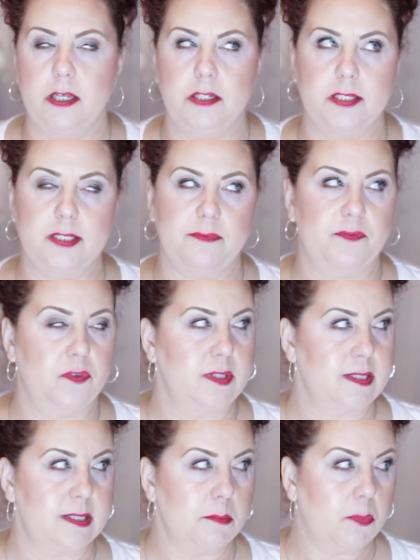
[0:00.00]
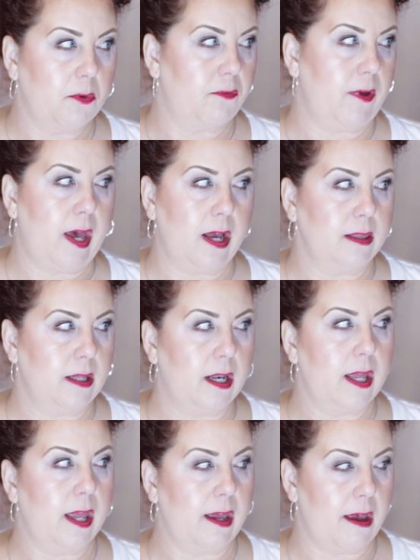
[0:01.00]
just for the simple fact that
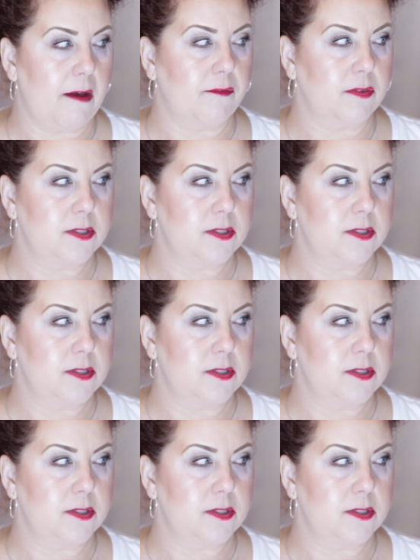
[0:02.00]
I have